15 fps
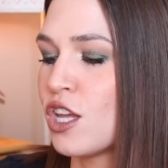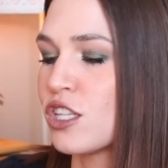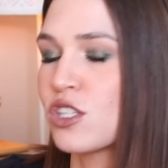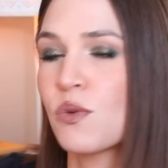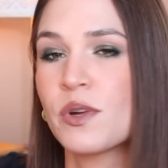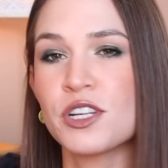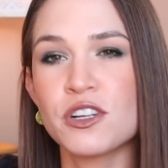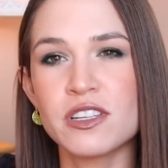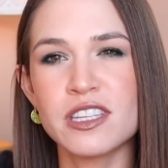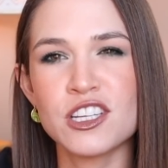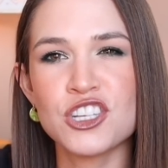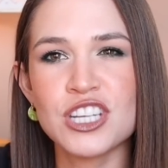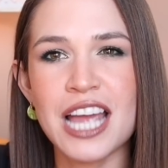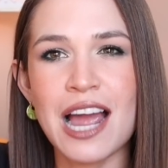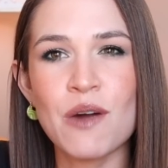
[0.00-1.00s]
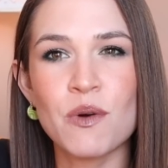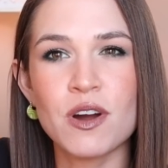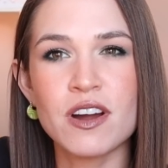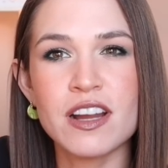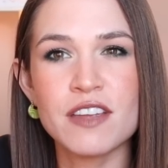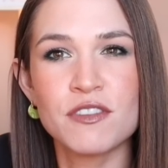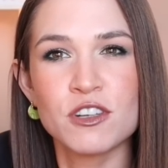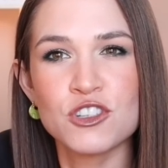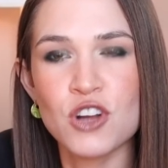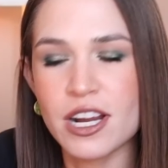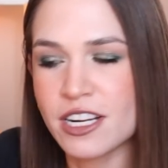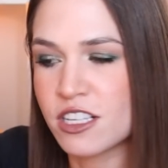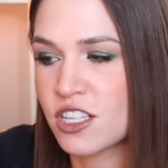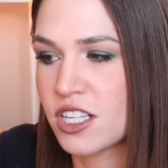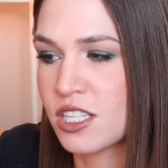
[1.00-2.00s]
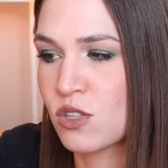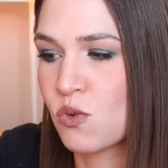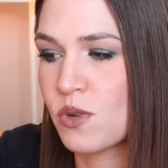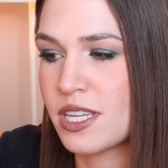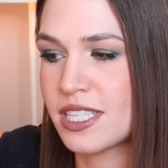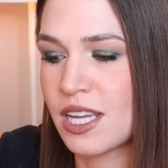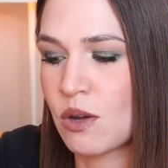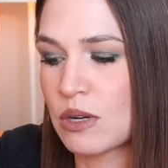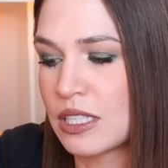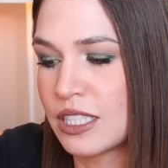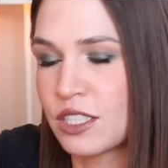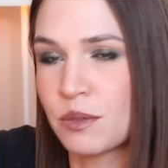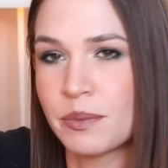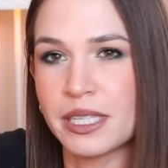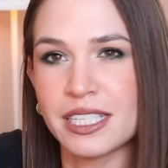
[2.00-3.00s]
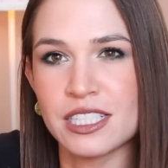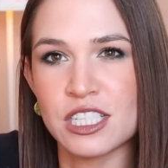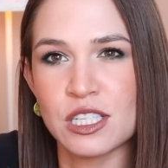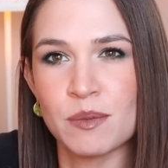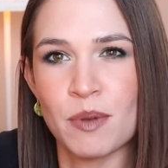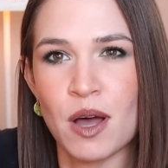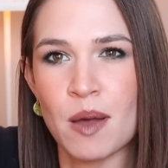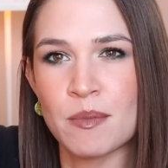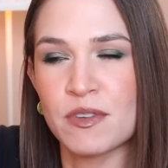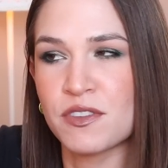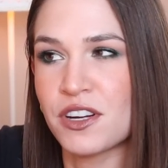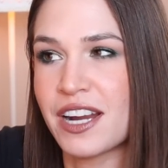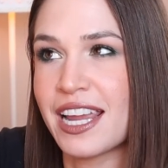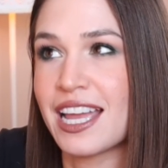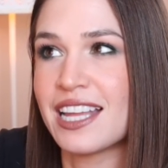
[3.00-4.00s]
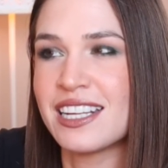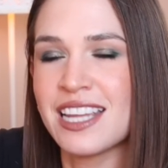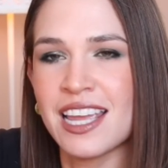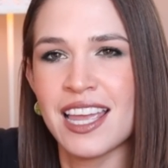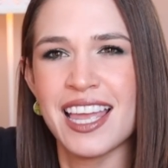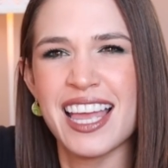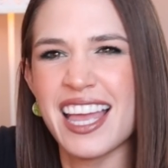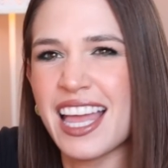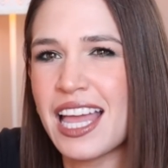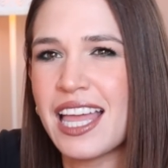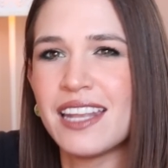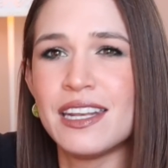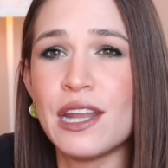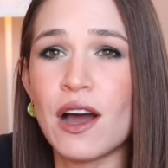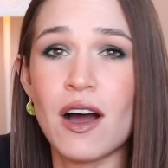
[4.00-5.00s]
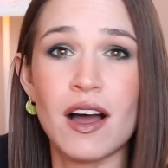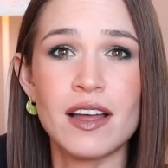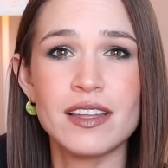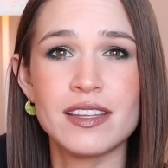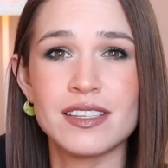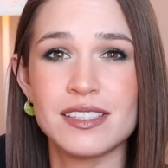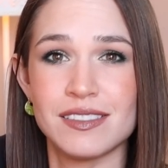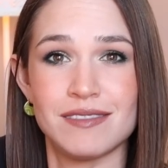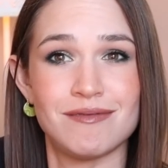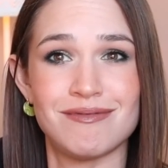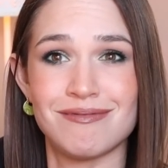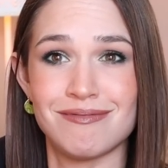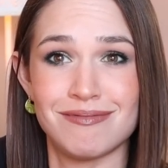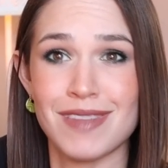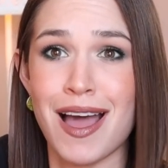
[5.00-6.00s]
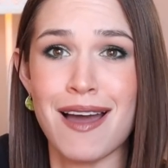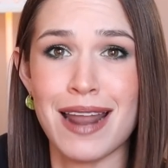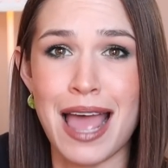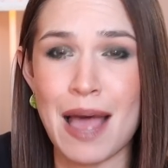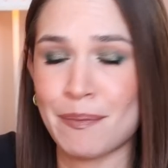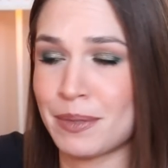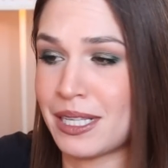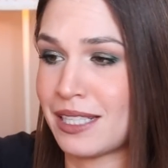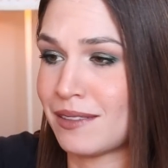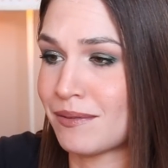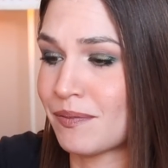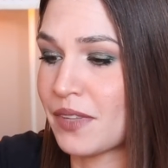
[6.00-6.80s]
So when you're in the shower, if you're trying to just squeeze out a little bit into the palm of your hand, not not happening.